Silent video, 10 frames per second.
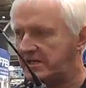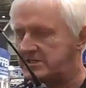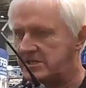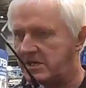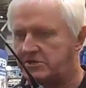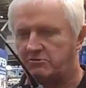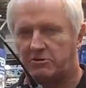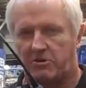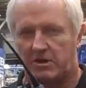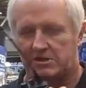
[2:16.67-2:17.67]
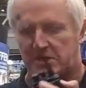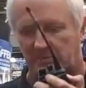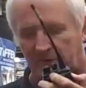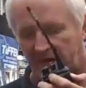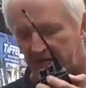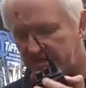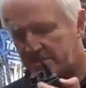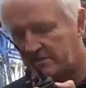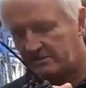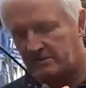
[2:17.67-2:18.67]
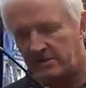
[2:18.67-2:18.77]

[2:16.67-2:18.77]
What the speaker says: touch will cause it to pan until